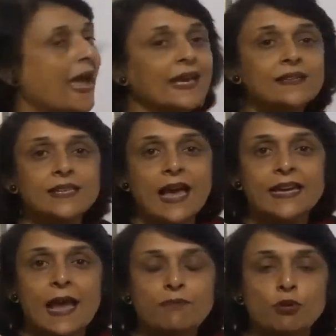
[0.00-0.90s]
and
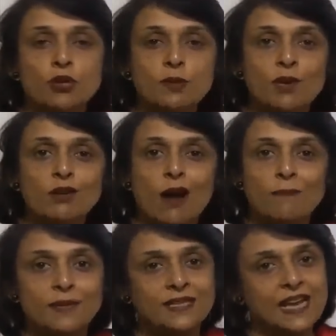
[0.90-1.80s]
synaptonemal
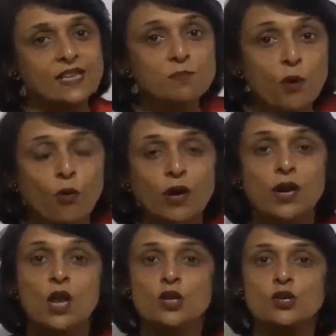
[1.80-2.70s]
complex has broken.
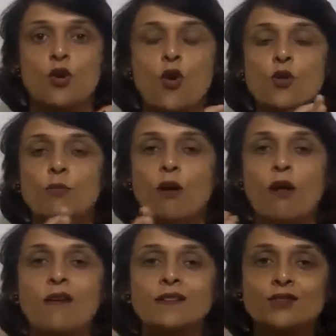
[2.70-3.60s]
So
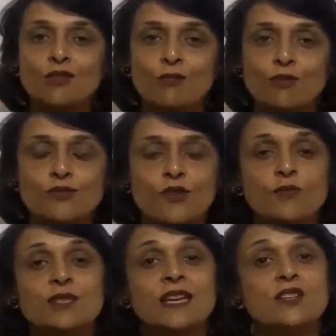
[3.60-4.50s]
homologous
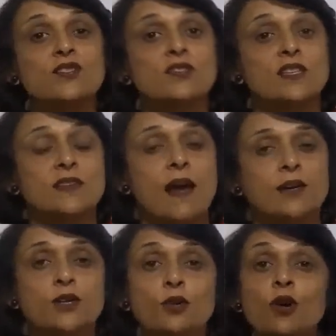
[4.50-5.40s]
chromosomes, they
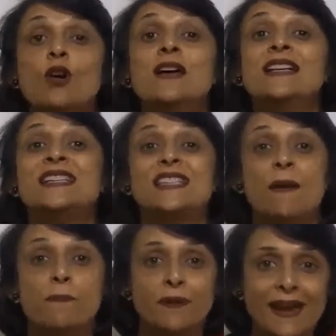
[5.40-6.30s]
start to
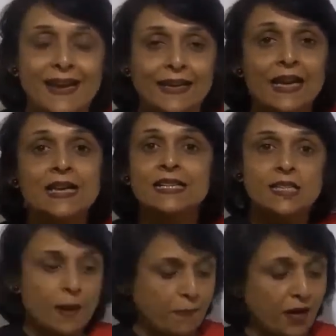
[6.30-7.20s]
separate.
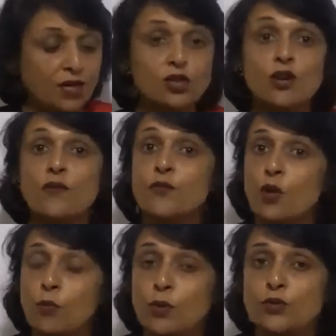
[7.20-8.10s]
Separation of
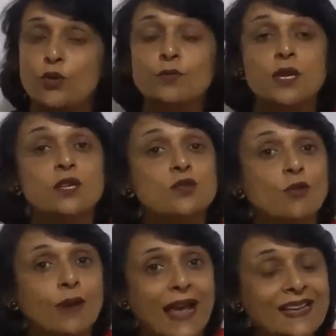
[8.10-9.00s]
chromosomes is
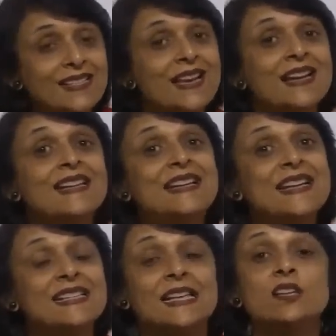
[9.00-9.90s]
known as
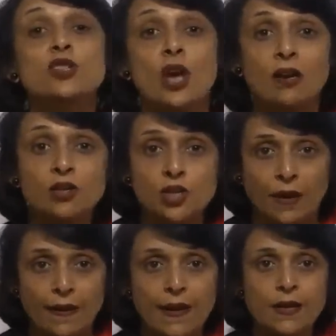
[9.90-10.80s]

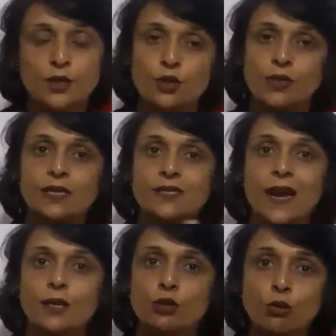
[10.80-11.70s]
disjunction. So they
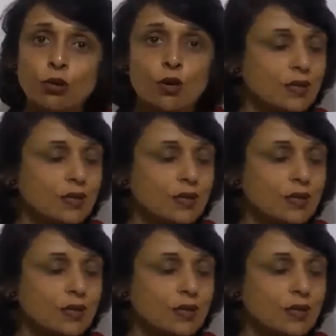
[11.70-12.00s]
start to